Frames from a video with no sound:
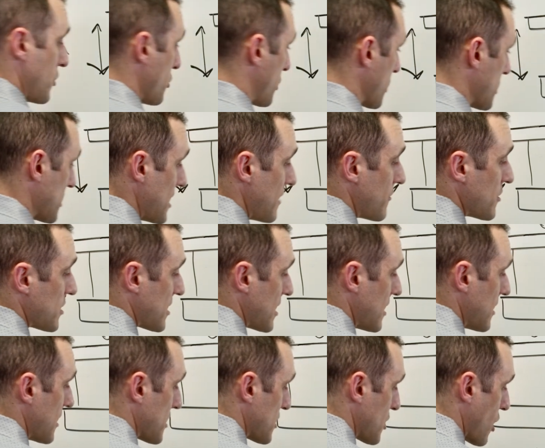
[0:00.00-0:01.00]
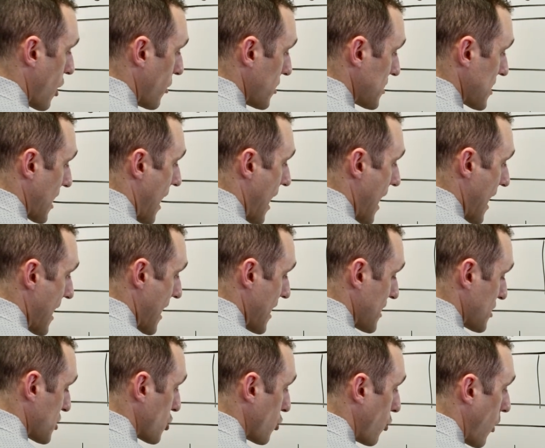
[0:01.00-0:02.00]
You can even see this go as high
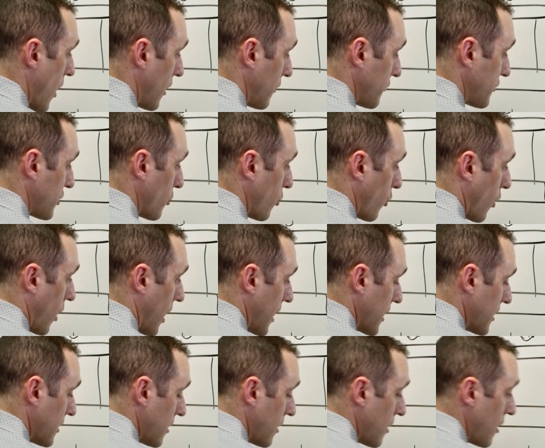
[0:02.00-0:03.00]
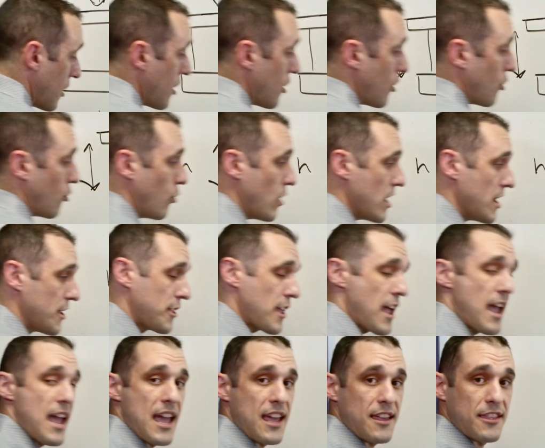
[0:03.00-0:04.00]
as 12 to 1 with
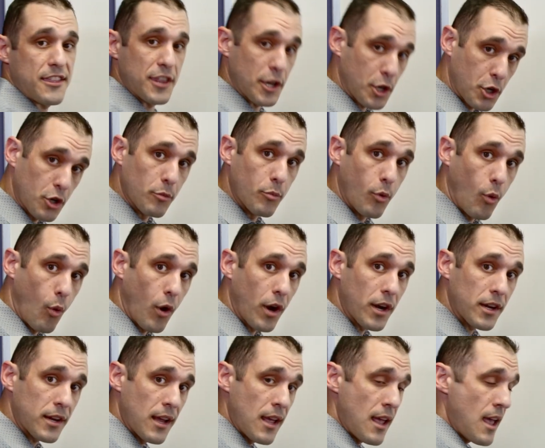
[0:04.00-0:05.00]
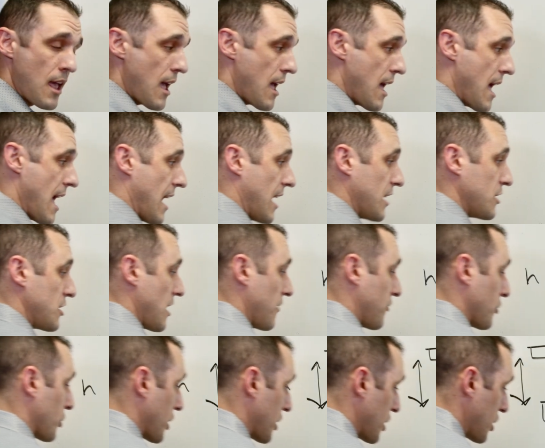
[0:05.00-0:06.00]
a thicker board. And if
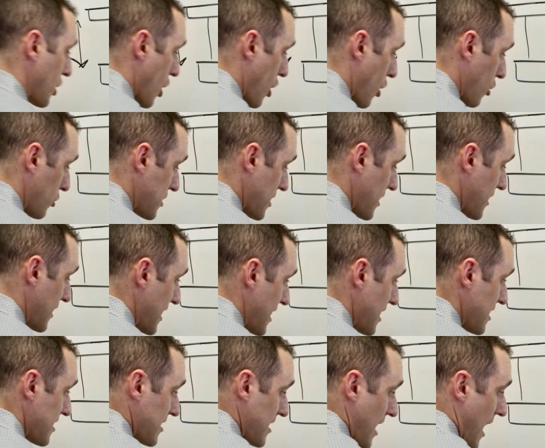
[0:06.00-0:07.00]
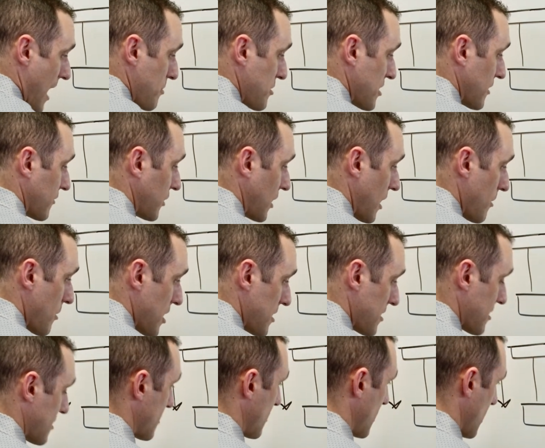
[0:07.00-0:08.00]
you're gonna go to these types of
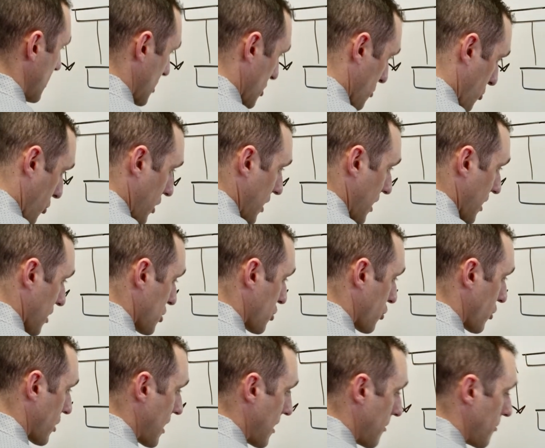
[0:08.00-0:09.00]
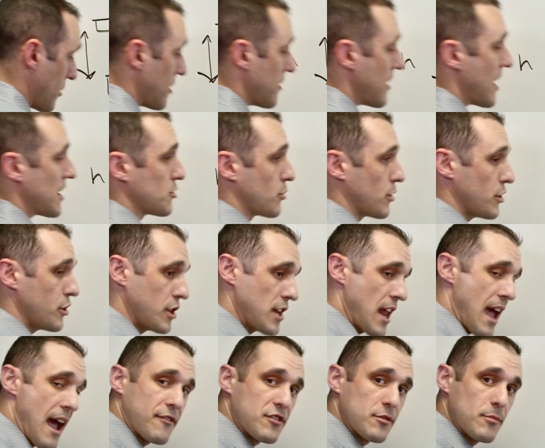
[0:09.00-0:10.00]
limits, this is pretty extreme. That's where you're
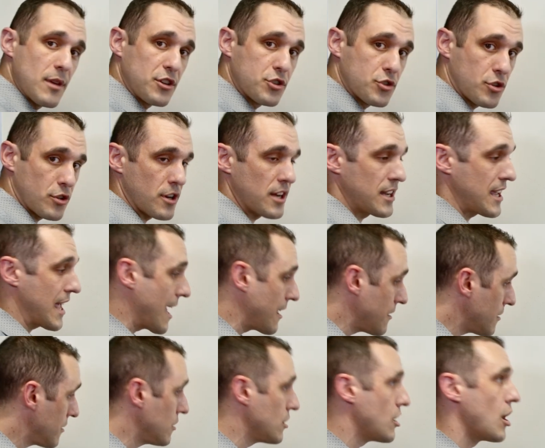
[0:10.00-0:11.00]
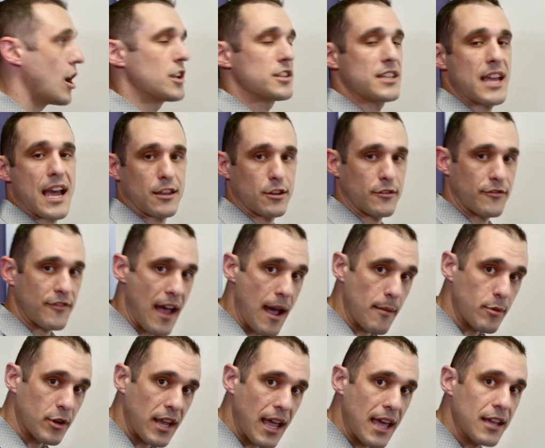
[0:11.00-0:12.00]
gonna have to make sure, again, you contact your
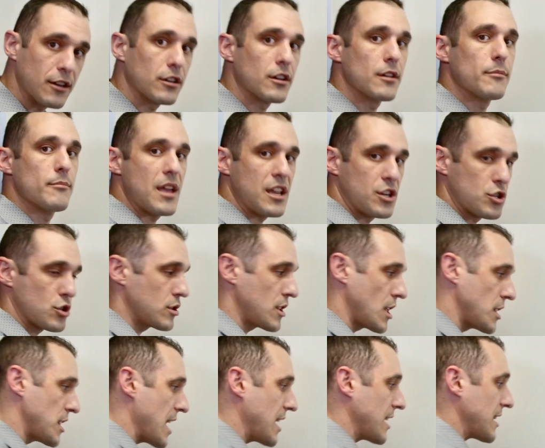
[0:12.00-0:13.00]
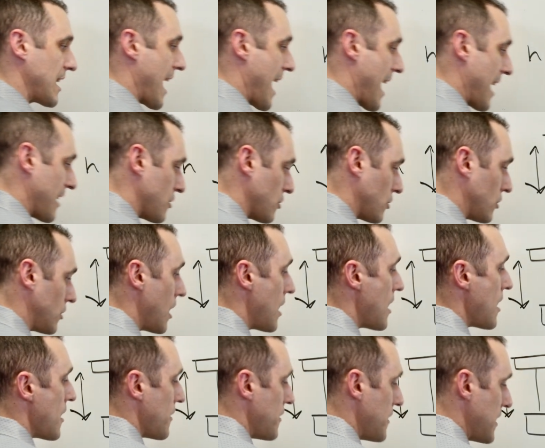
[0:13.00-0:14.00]
fabricator, make sure that they can handle
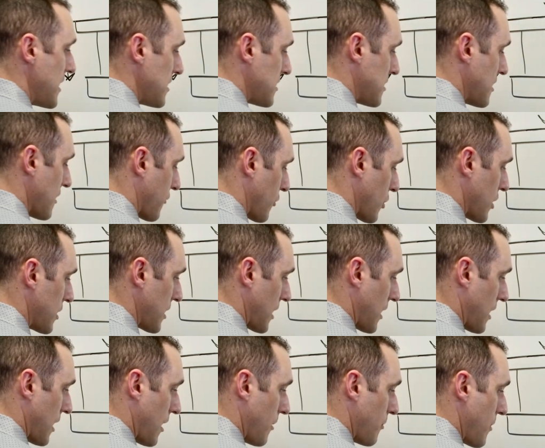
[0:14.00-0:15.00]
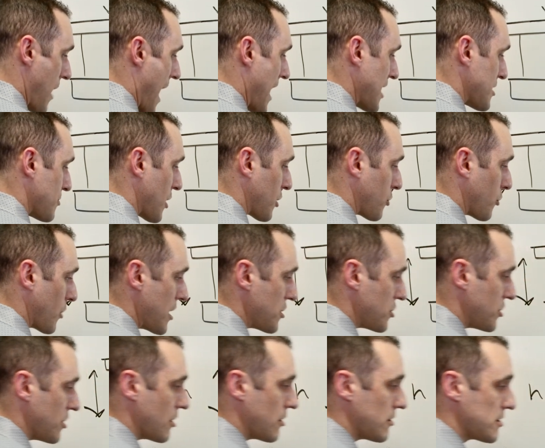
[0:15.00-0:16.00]
these different um, aspect
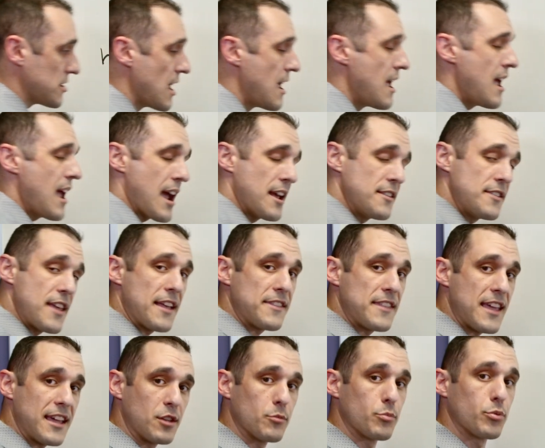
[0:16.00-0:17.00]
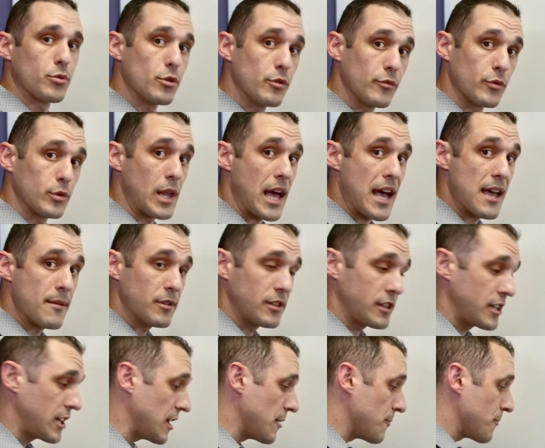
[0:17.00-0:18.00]
ratios and that they can prove
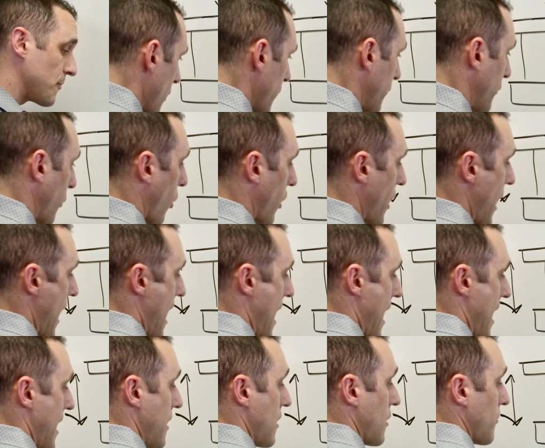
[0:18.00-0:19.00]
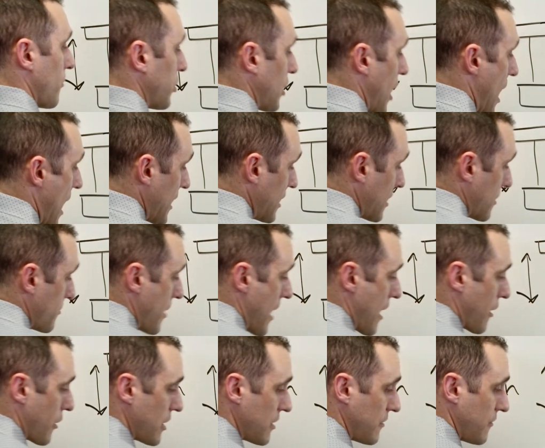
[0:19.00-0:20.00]
reliability. For a blind and
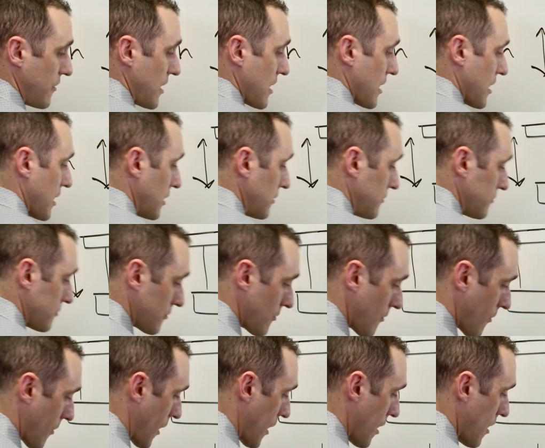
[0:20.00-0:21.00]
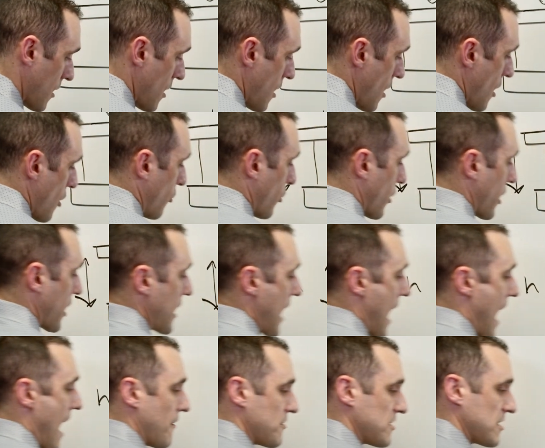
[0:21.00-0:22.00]
buried via, we're gonna
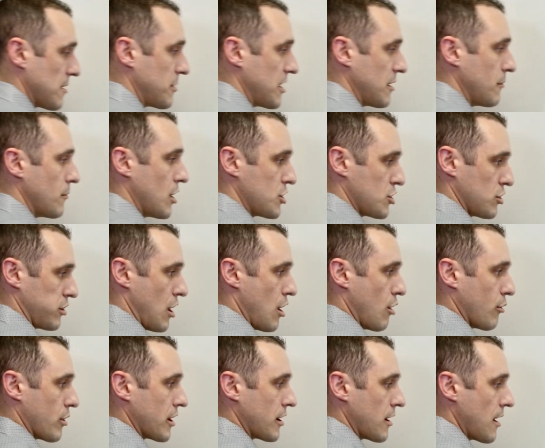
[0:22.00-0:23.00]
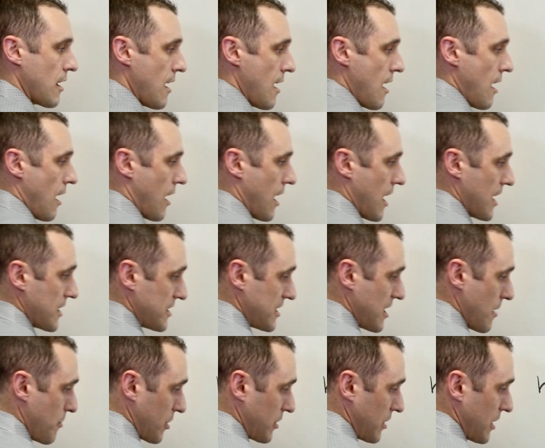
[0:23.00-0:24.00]
have something much lower. Uh,
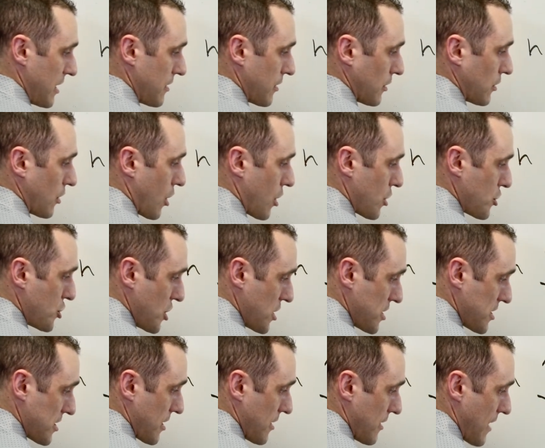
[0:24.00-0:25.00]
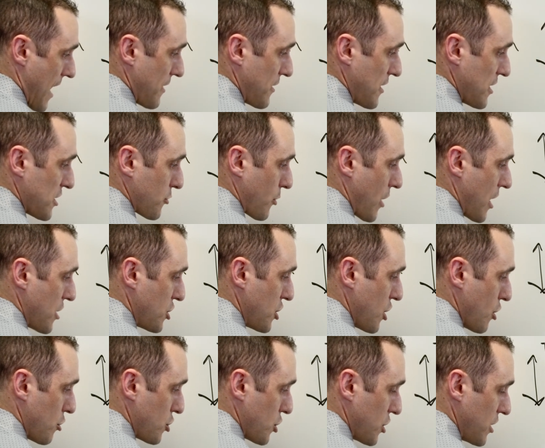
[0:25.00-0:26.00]
typically, the largest that this
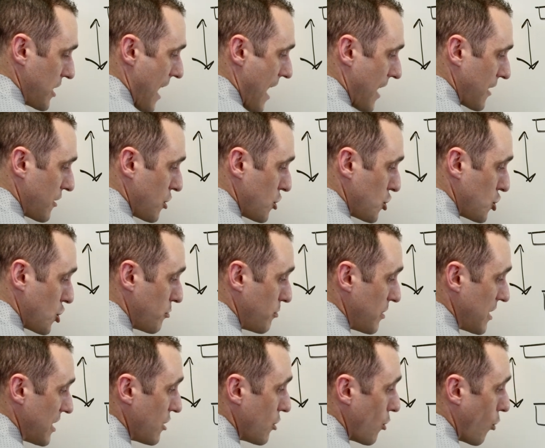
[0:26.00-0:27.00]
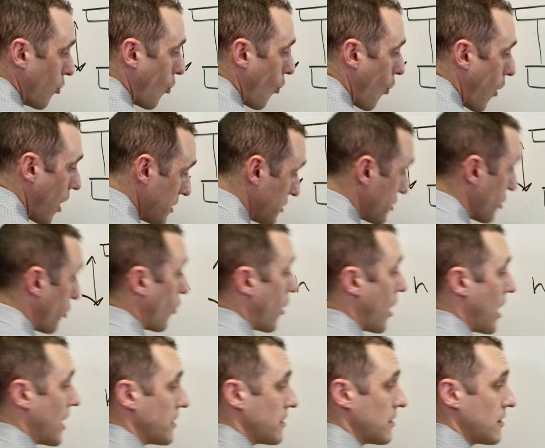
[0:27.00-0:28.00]
ratio should get should be one to
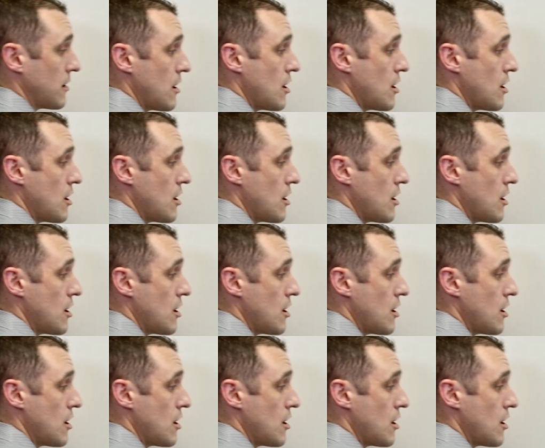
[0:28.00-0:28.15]
one.